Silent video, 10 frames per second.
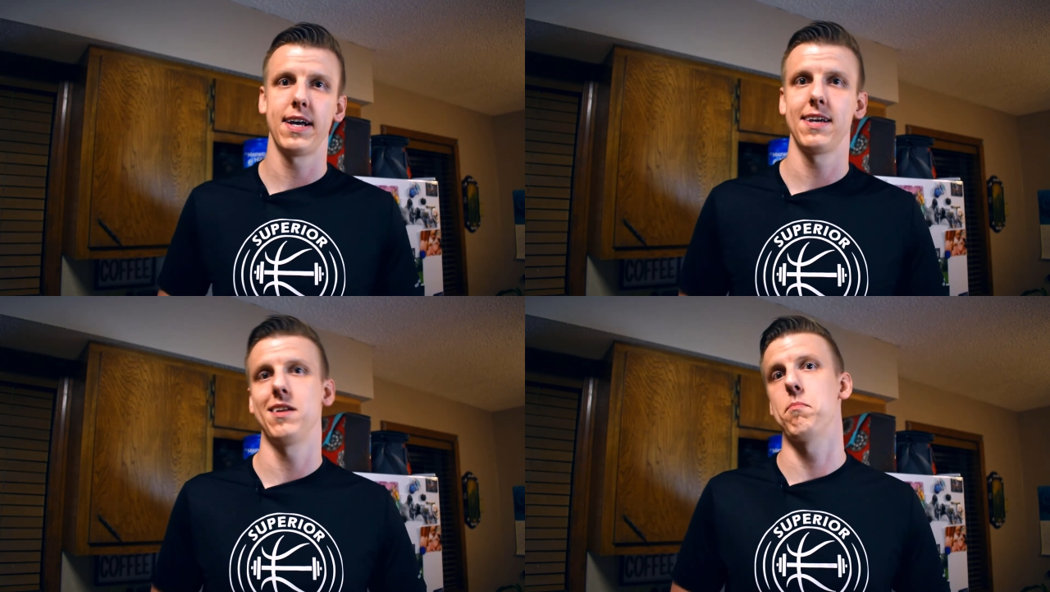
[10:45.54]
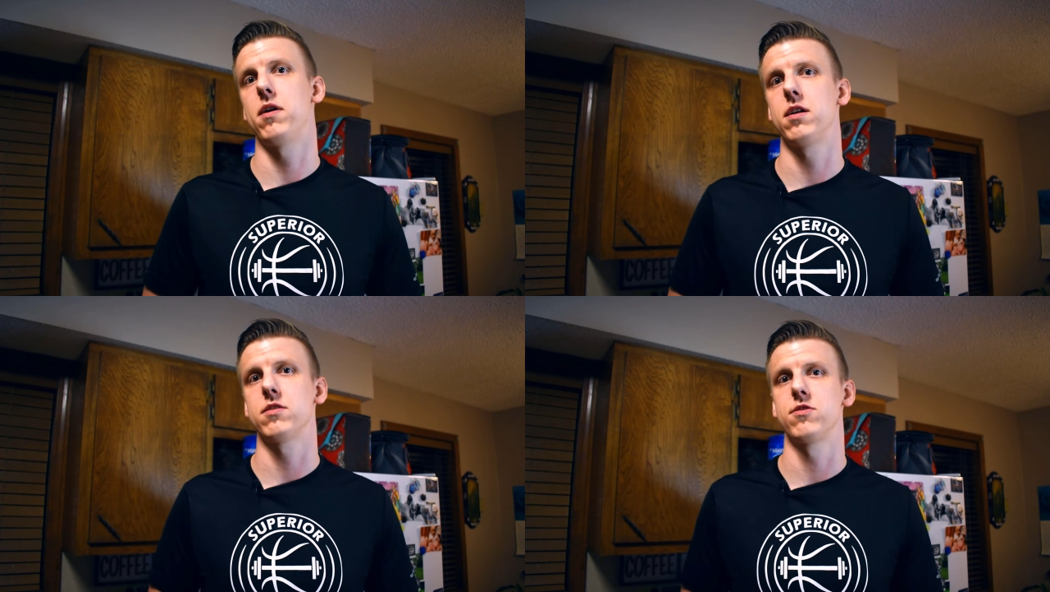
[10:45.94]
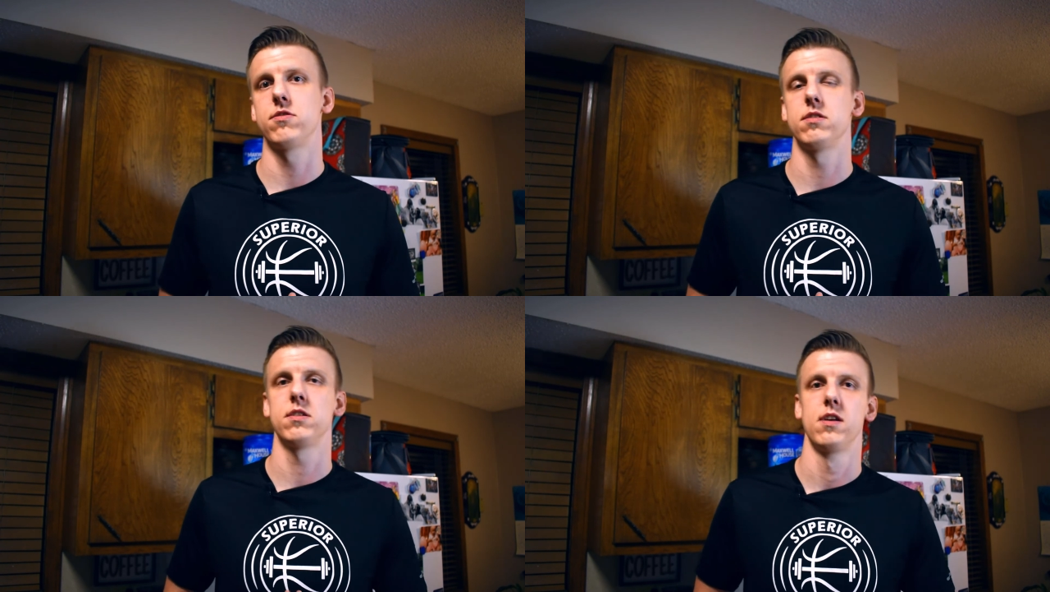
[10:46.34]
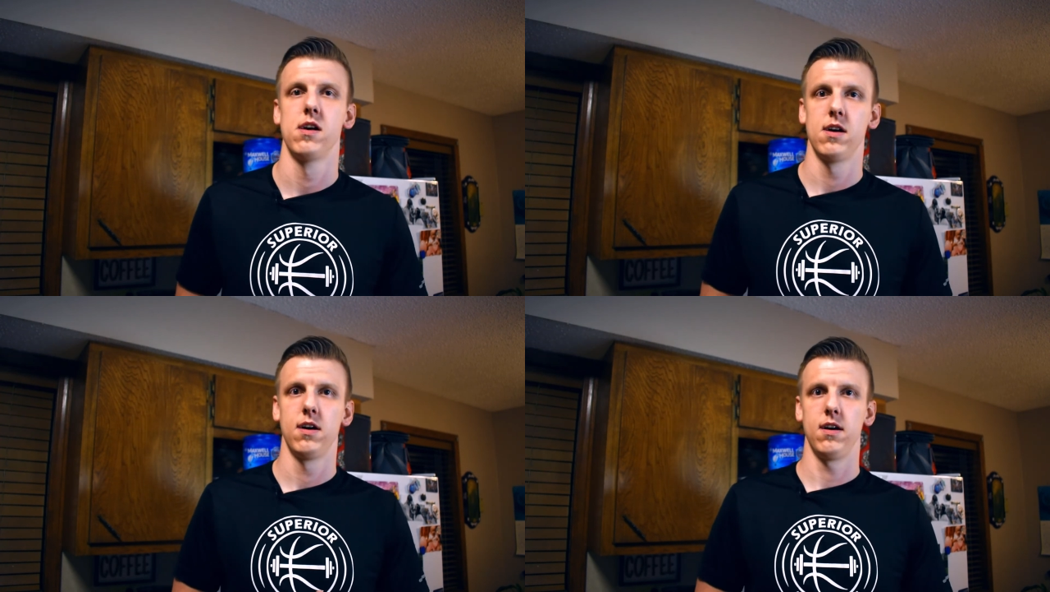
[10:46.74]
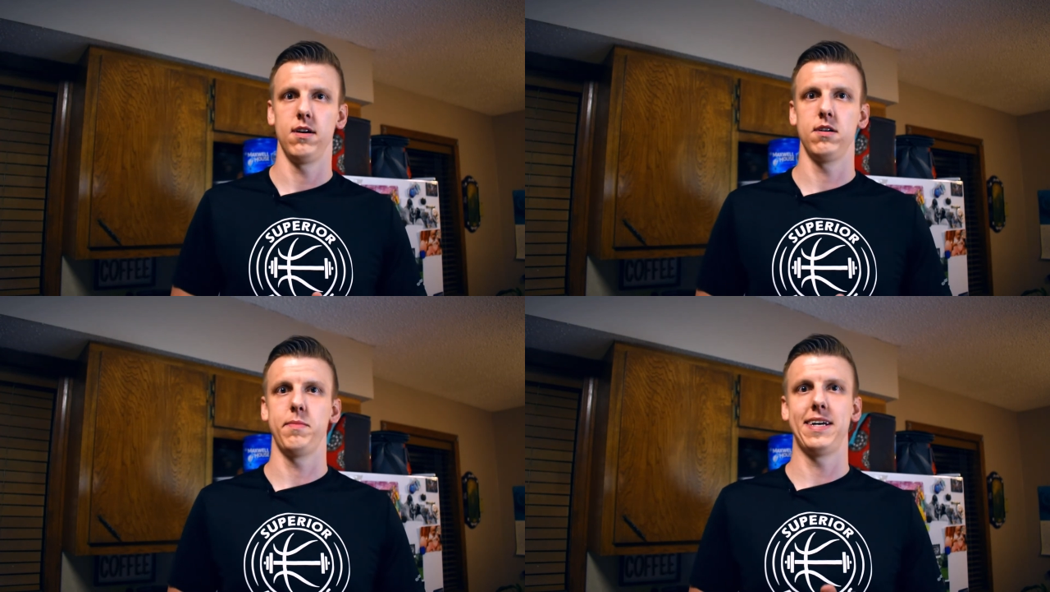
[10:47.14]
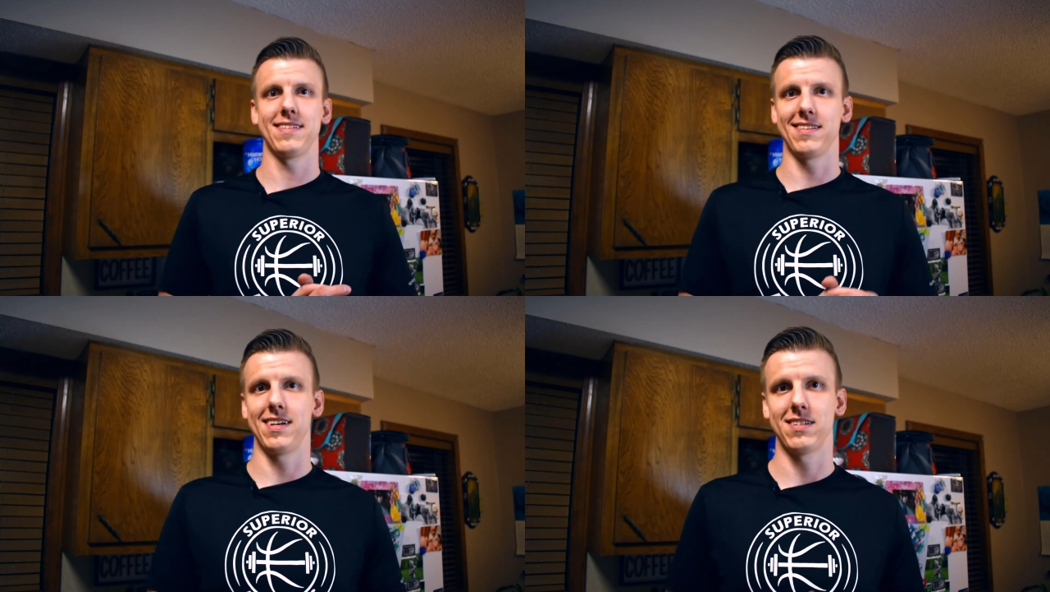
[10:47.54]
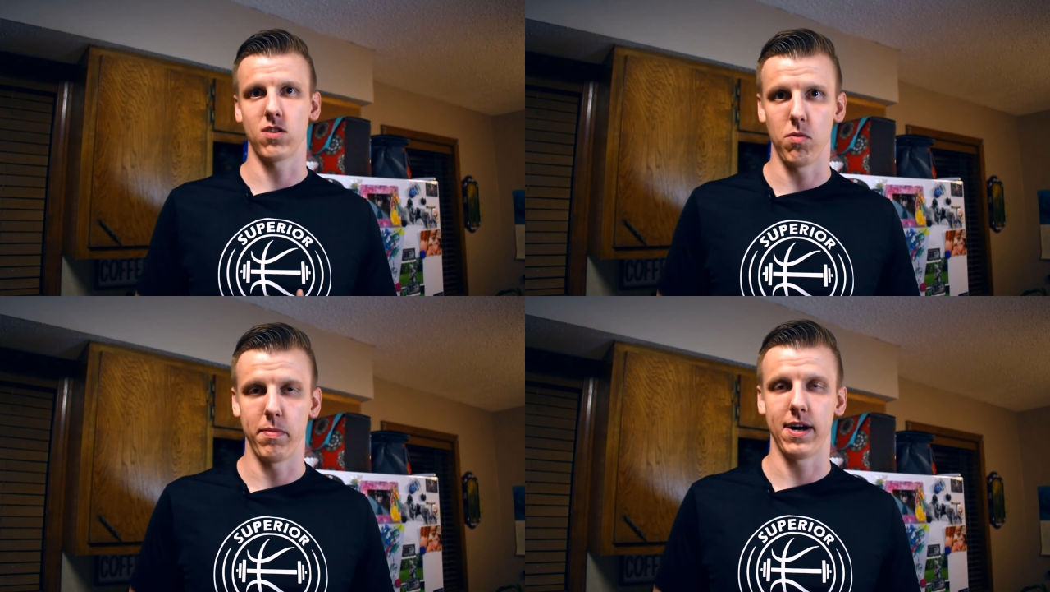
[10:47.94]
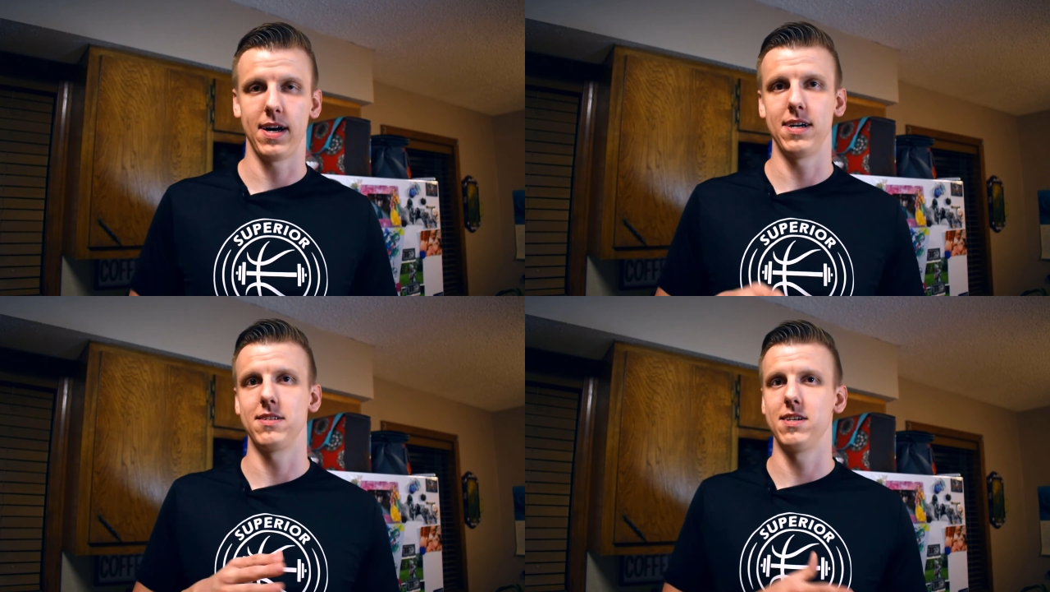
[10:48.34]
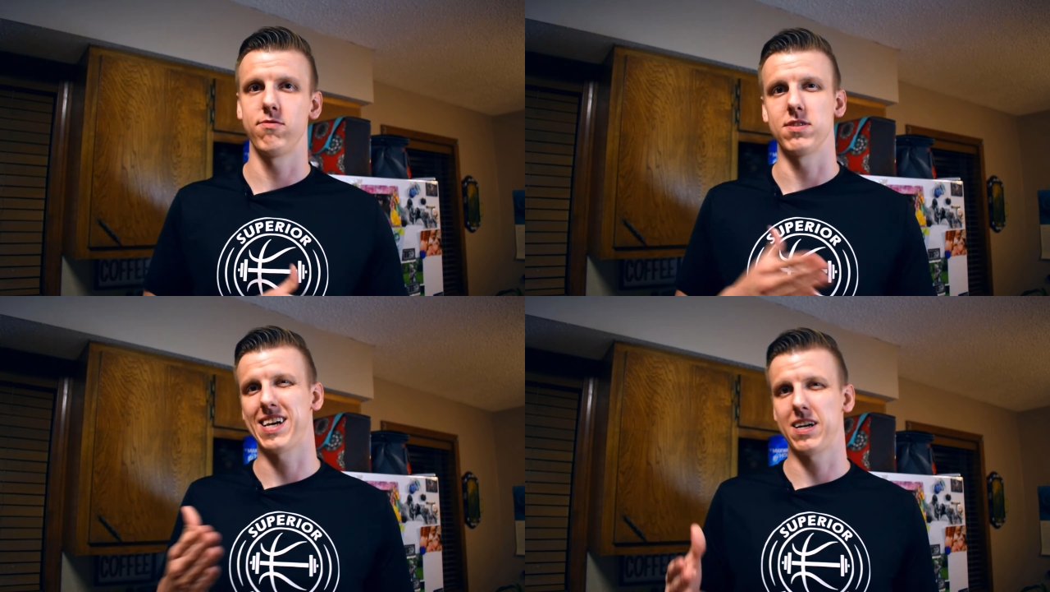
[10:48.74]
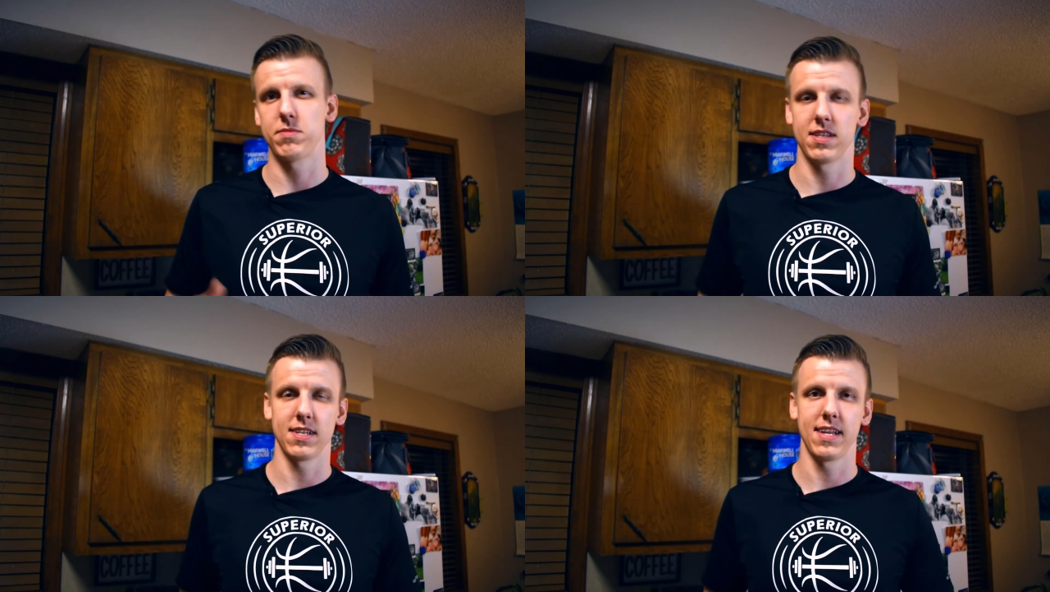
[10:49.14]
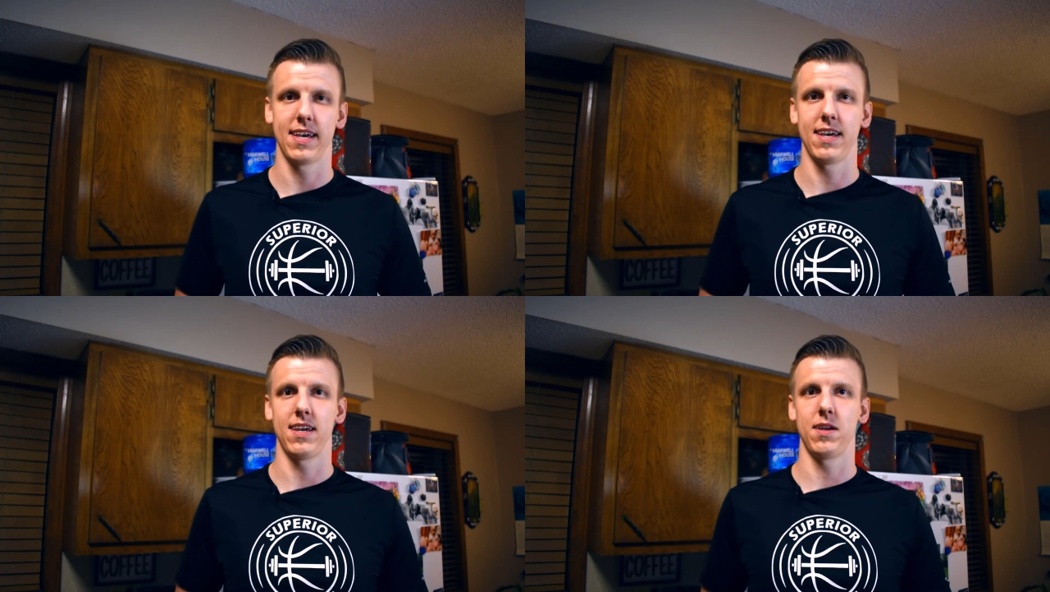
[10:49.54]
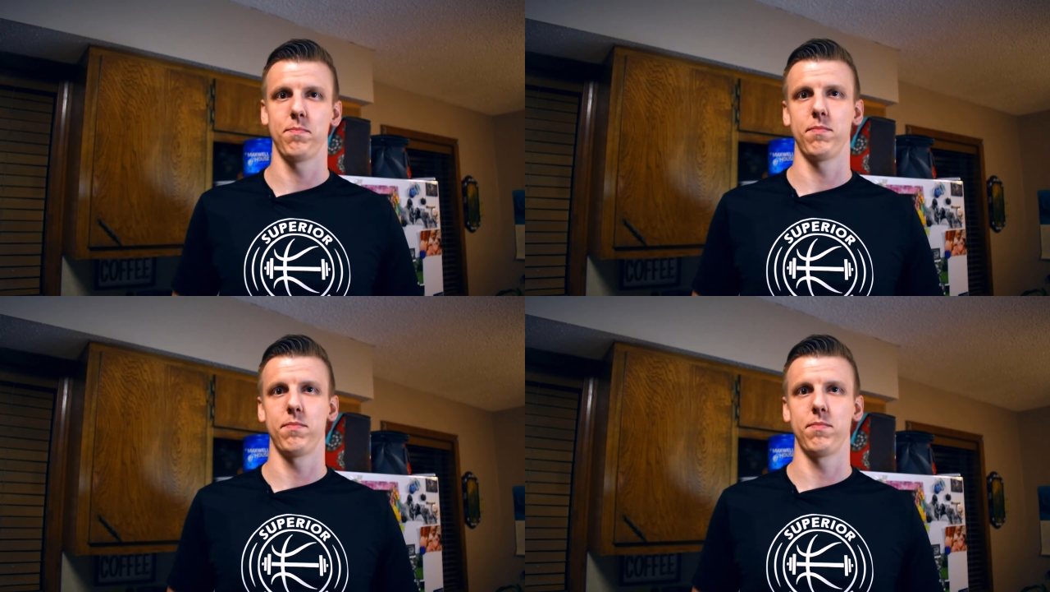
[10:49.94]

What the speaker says: it and monitor it as the days go by, different times of the day,